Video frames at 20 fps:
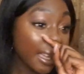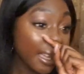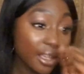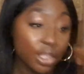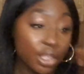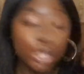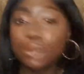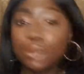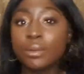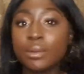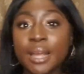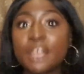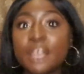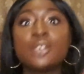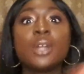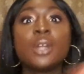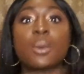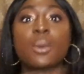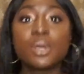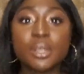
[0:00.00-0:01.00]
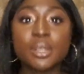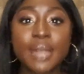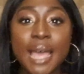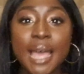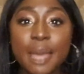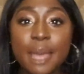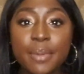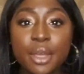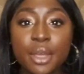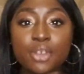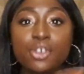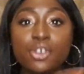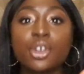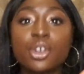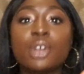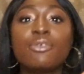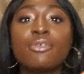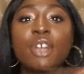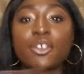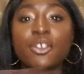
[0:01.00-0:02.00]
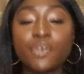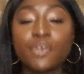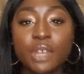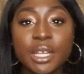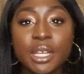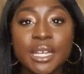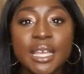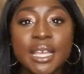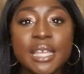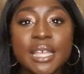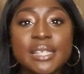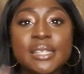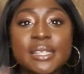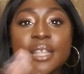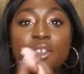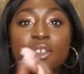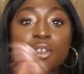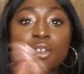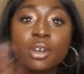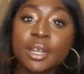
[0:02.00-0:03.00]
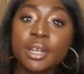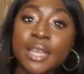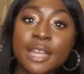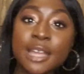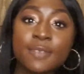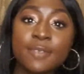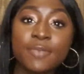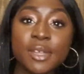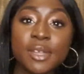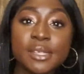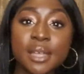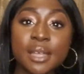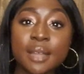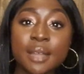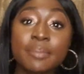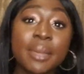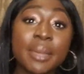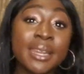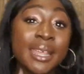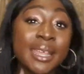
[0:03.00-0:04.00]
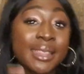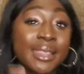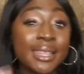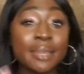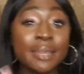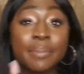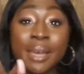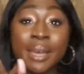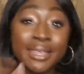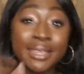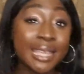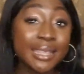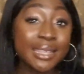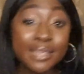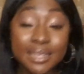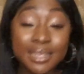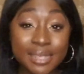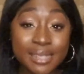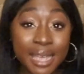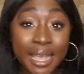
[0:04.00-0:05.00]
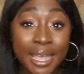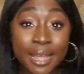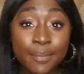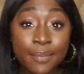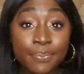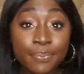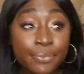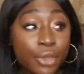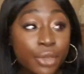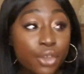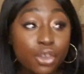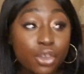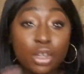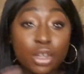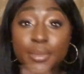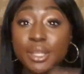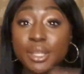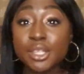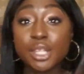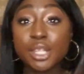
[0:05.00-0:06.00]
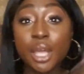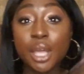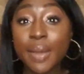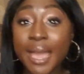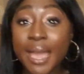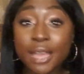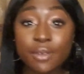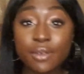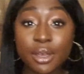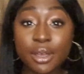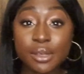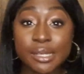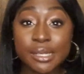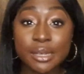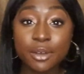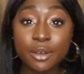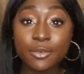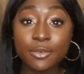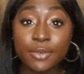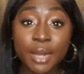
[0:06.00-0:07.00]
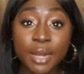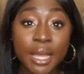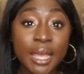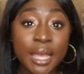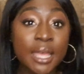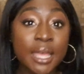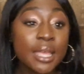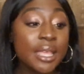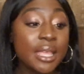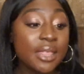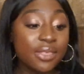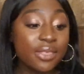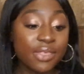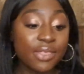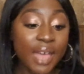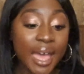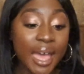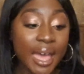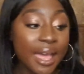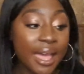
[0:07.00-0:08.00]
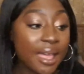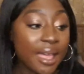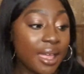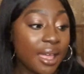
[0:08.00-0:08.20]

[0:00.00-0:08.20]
you know what's going to happen. You're going to rush through your list, then you're not going to get anything done, but then by the end of the day you're going to be so angry at yourself like that,